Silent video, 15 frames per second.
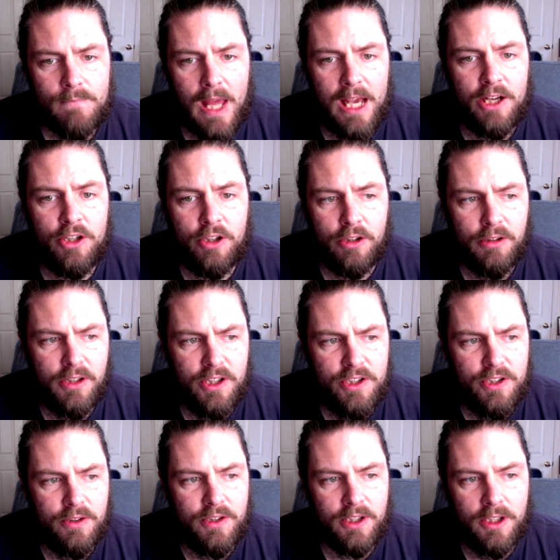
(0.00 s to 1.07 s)
I encourage
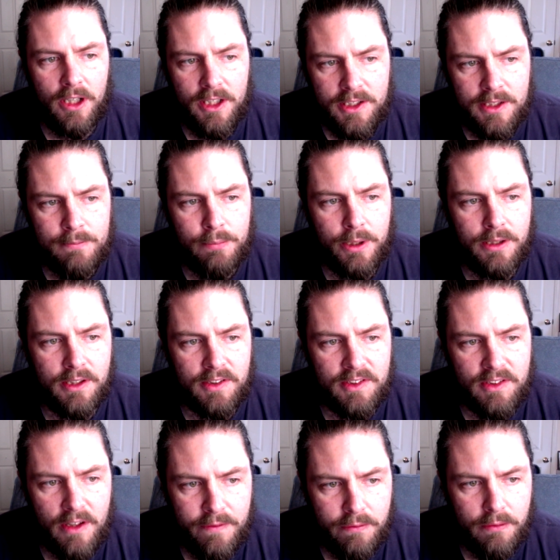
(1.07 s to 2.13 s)
you to contemplate the
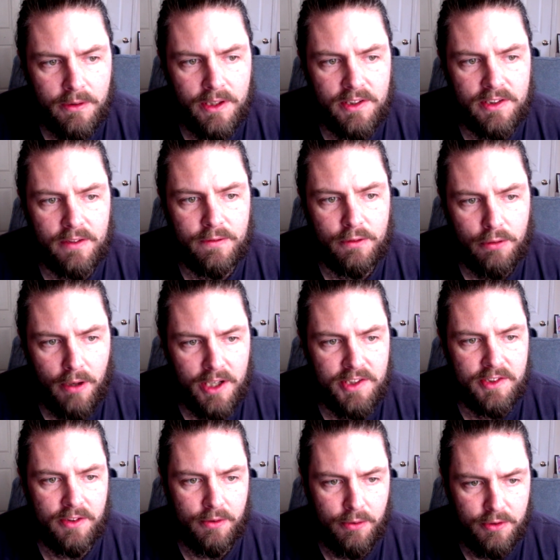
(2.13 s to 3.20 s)
sufferings of
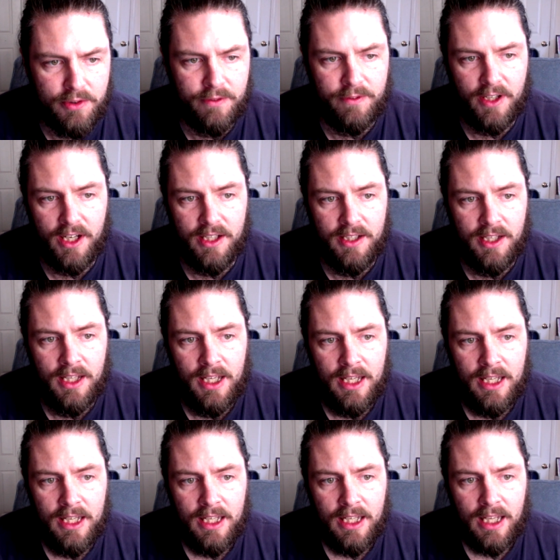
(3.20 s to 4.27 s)
Christ crucified,
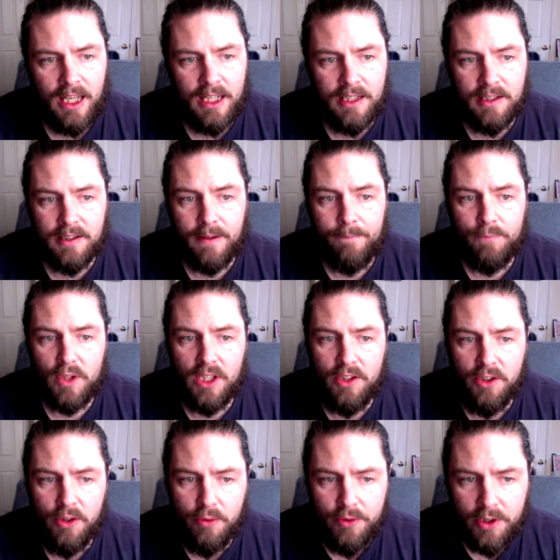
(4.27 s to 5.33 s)
and, in
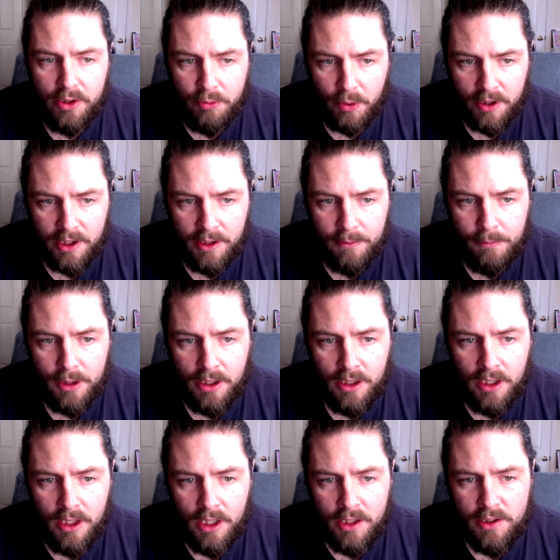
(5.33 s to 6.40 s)
union with him,
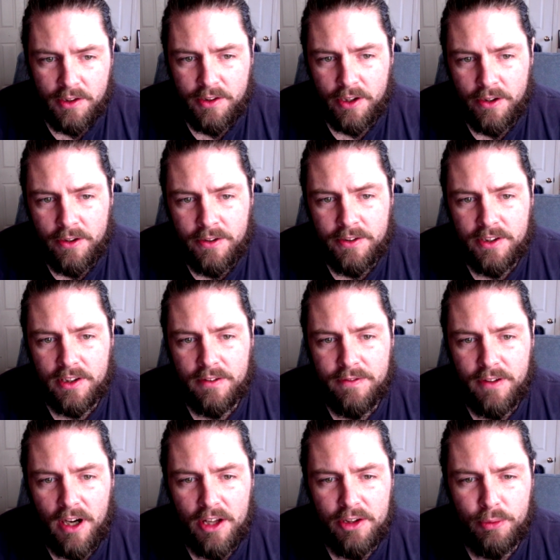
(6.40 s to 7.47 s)
to turn to the
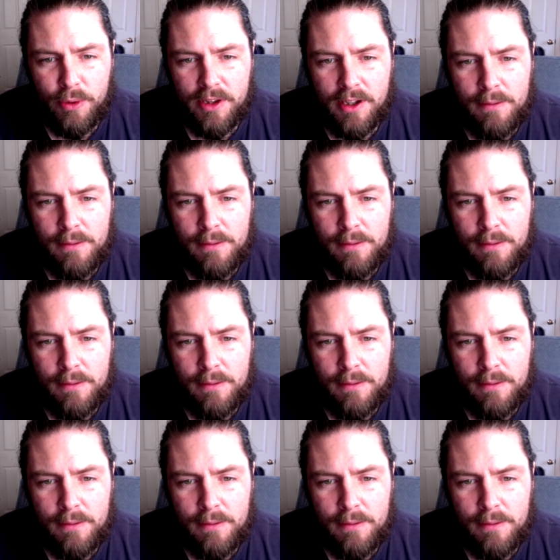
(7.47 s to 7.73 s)
Father with